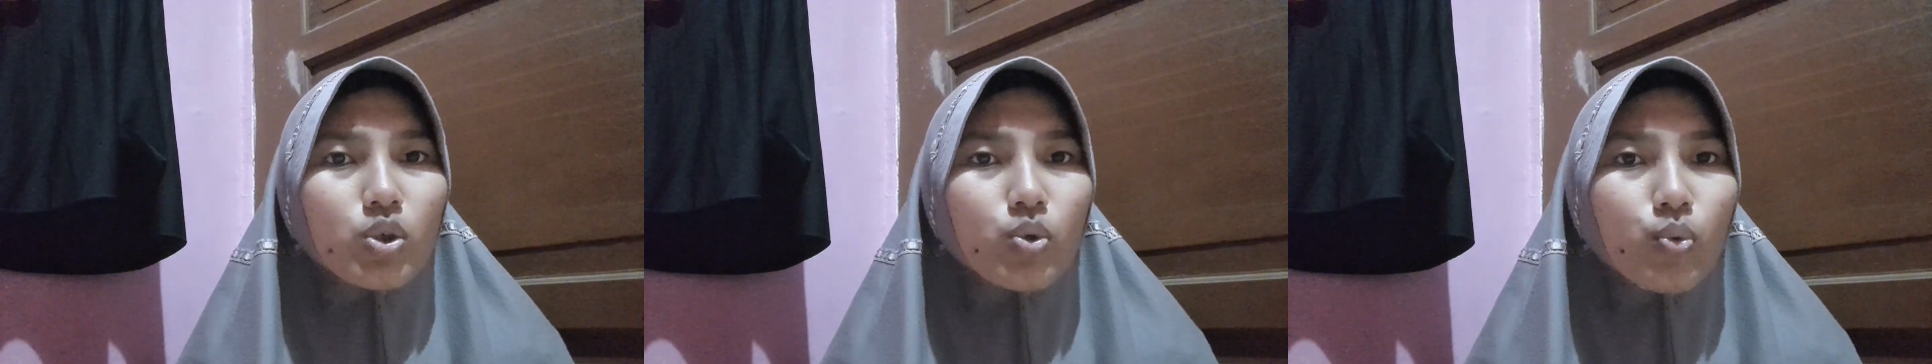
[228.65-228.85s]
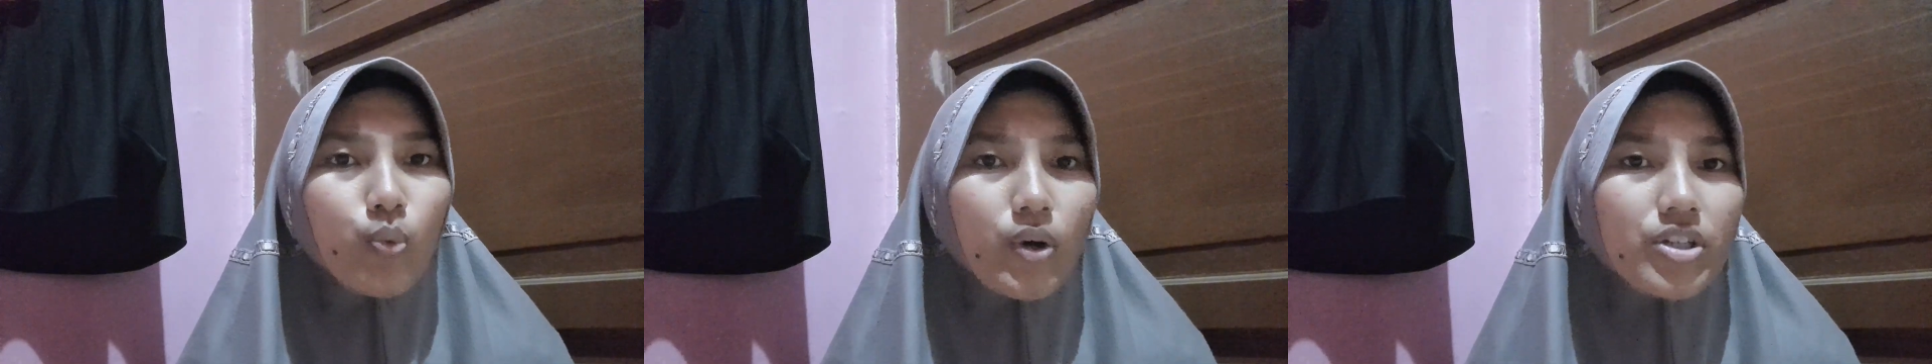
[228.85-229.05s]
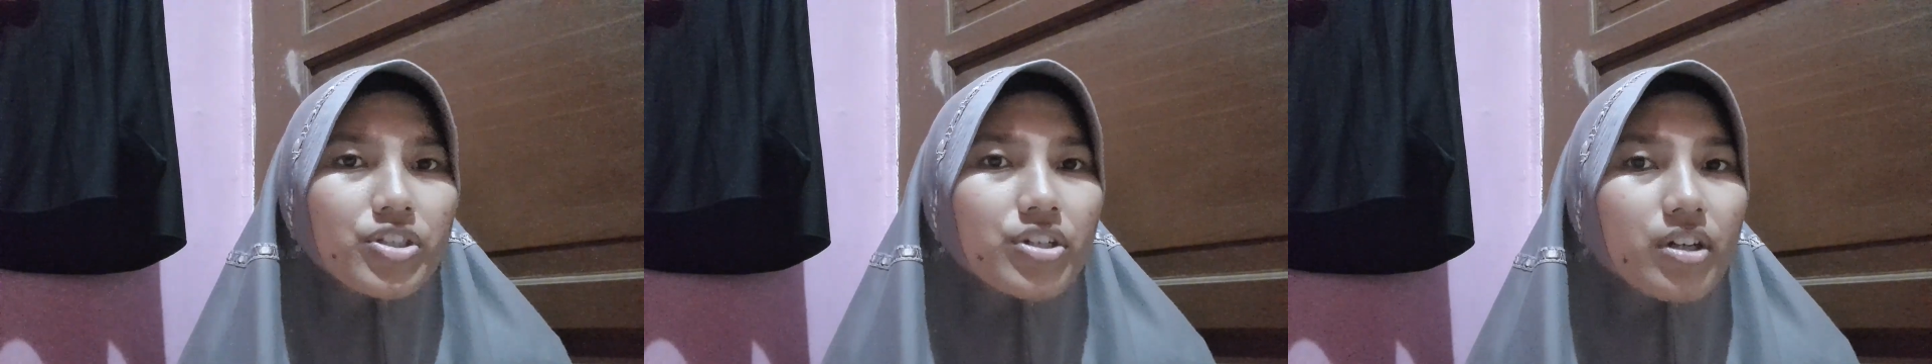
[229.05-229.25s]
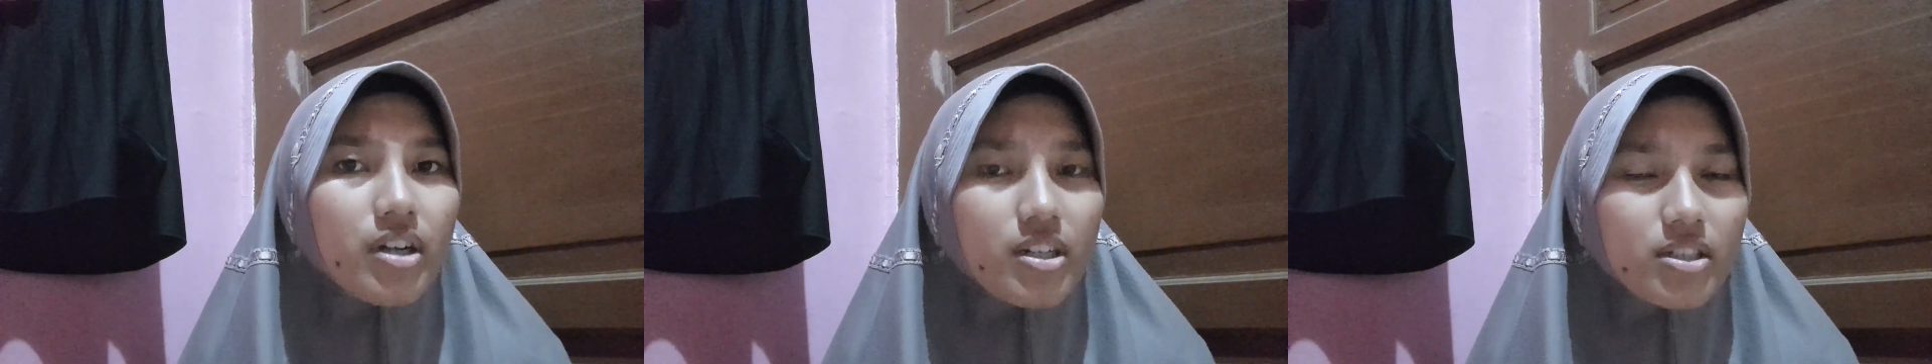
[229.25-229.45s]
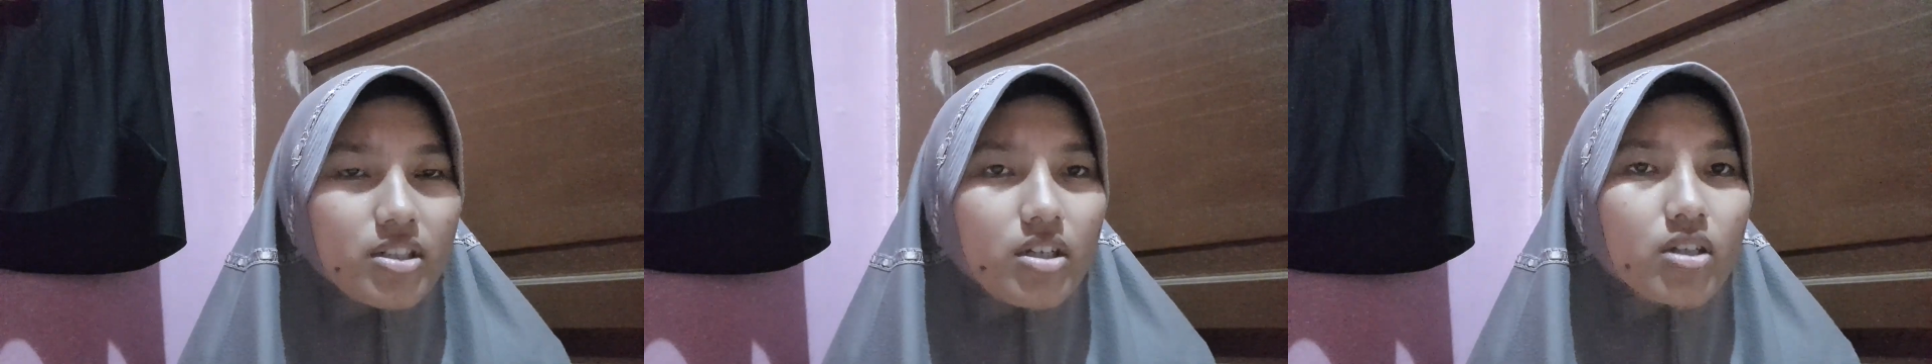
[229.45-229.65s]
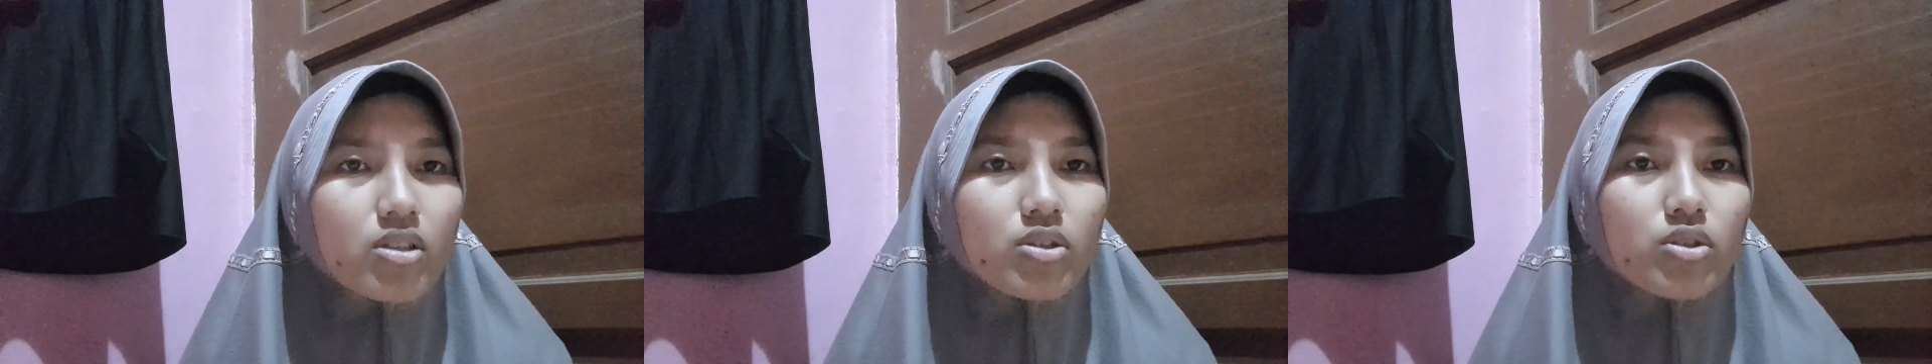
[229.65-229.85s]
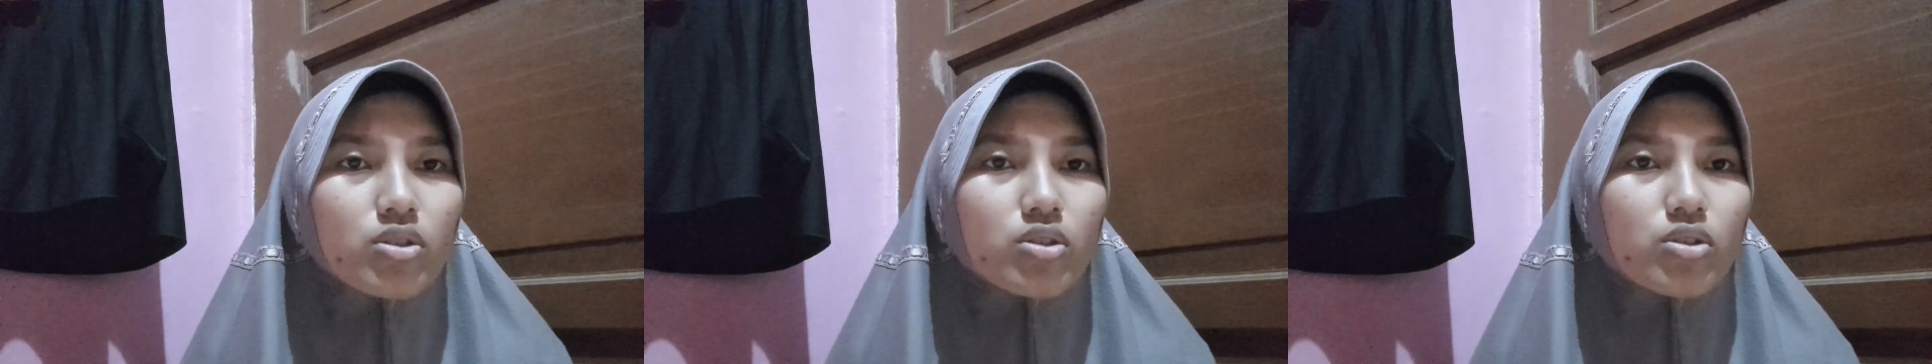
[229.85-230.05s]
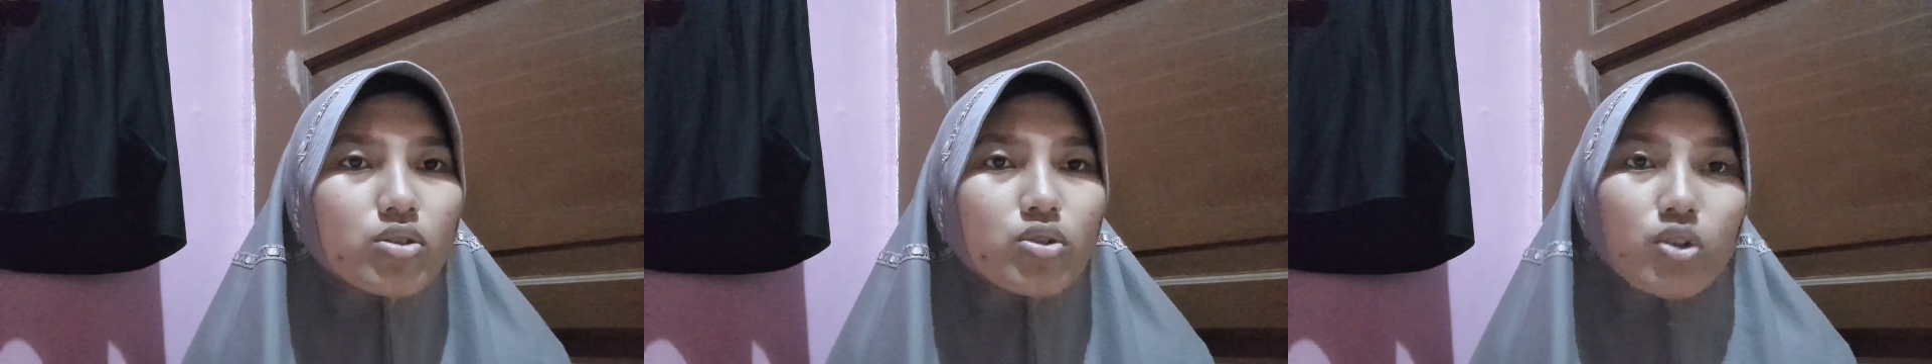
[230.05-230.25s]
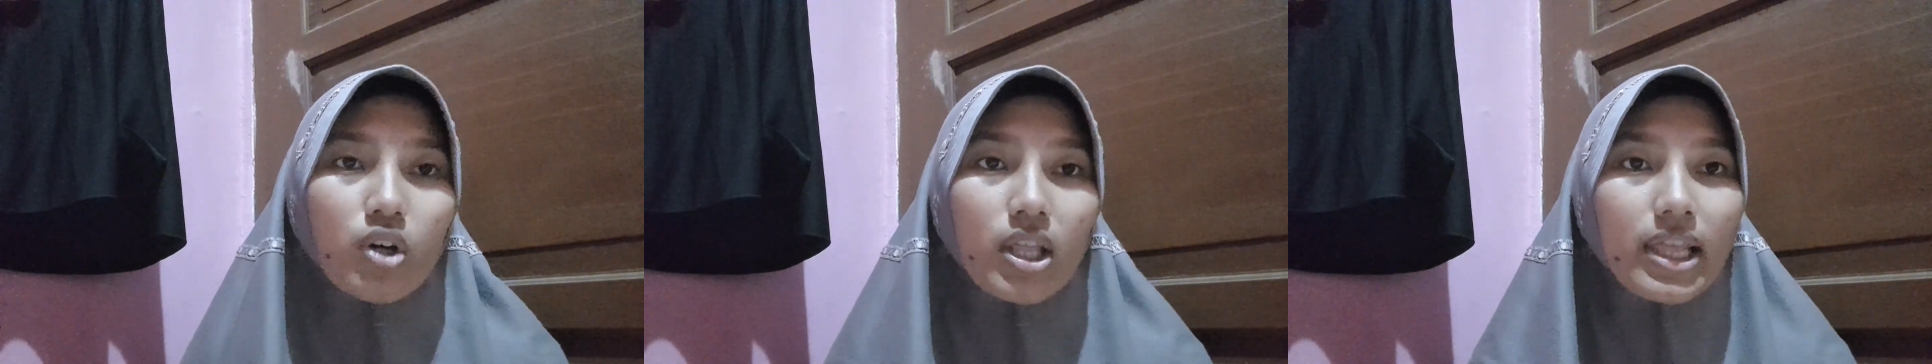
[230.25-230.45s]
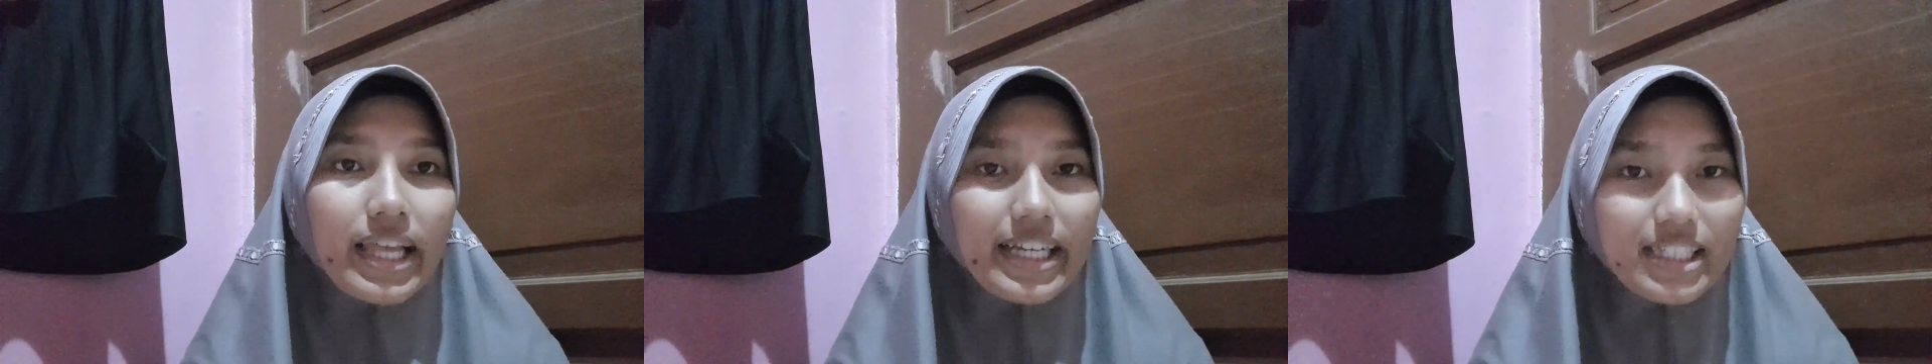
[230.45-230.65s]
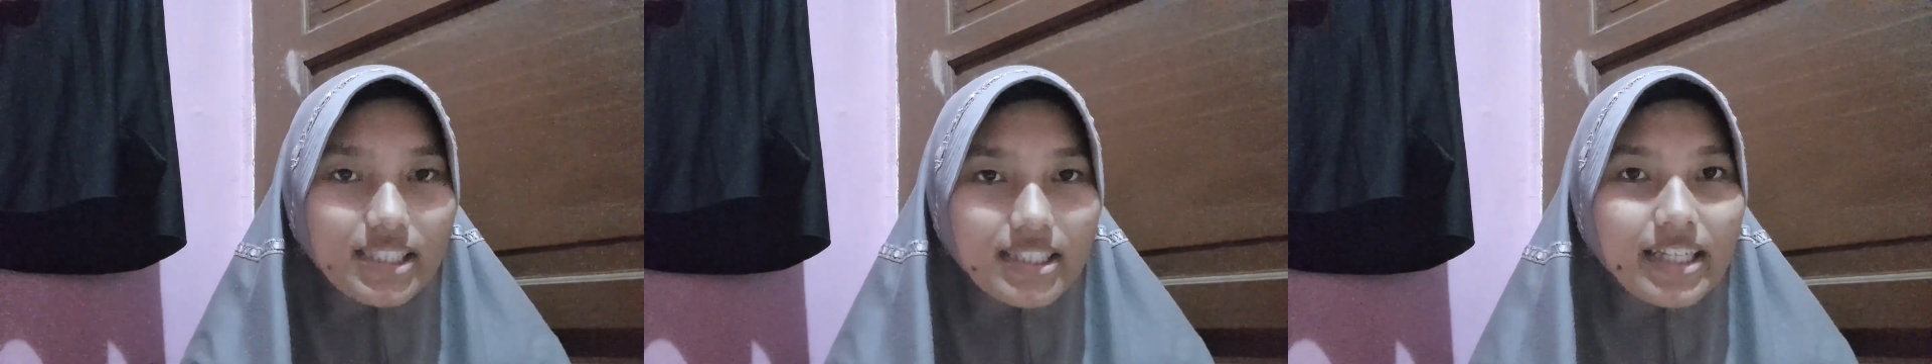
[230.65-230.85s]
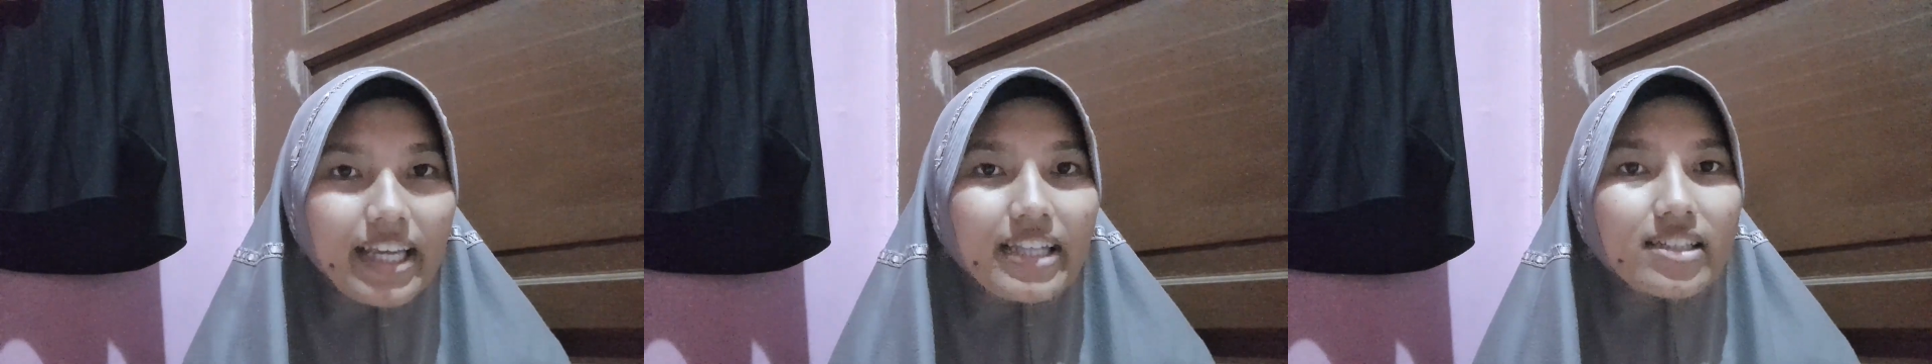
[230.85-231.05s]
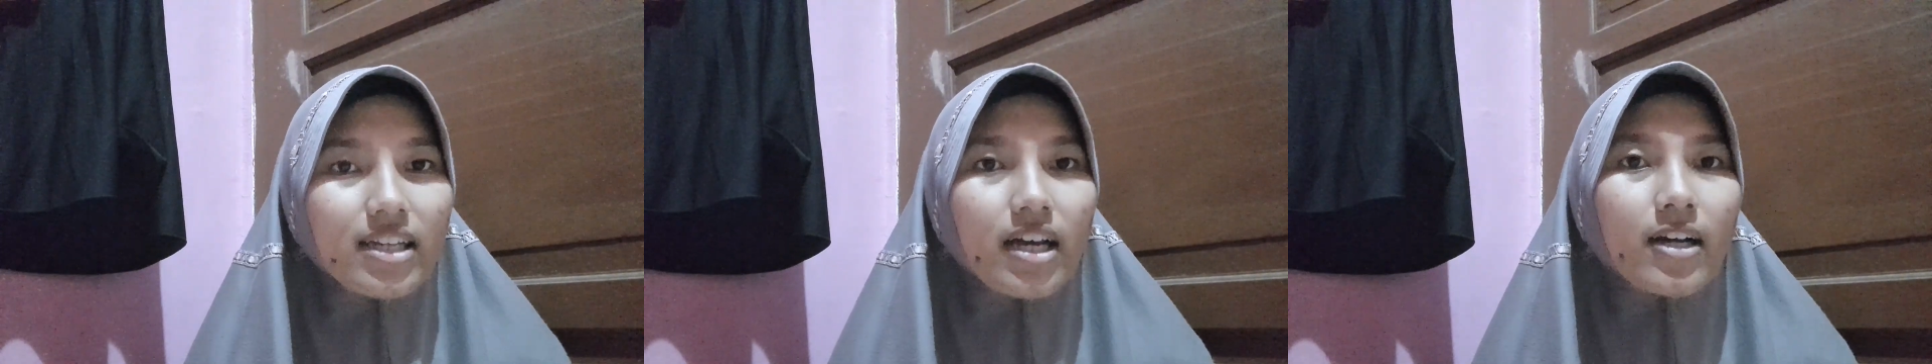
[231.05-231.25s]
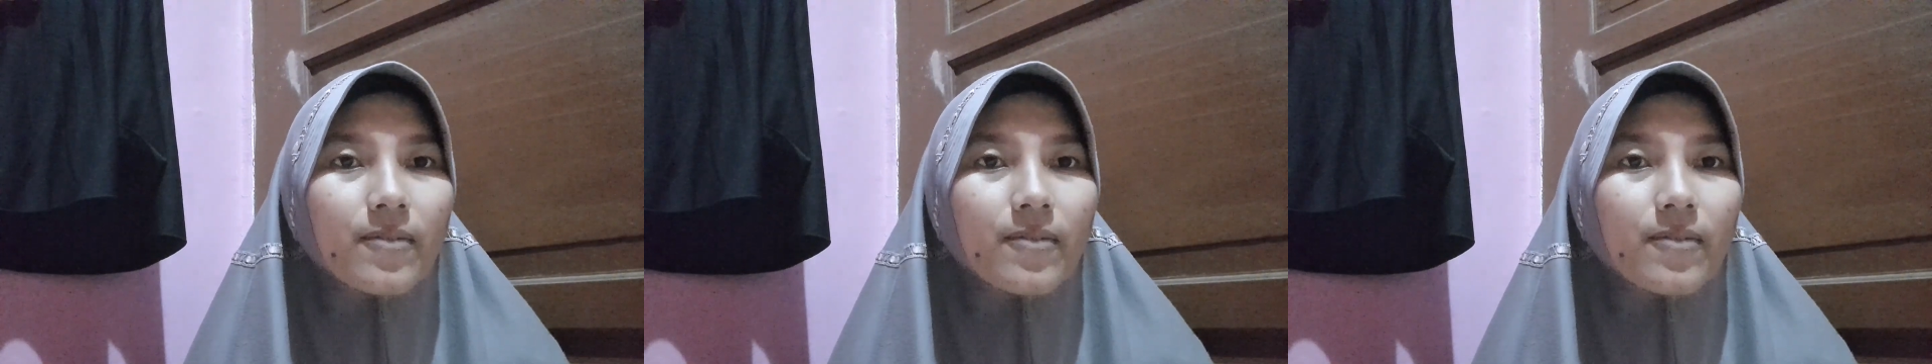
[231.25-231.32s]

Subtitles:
questionnaires to collect data.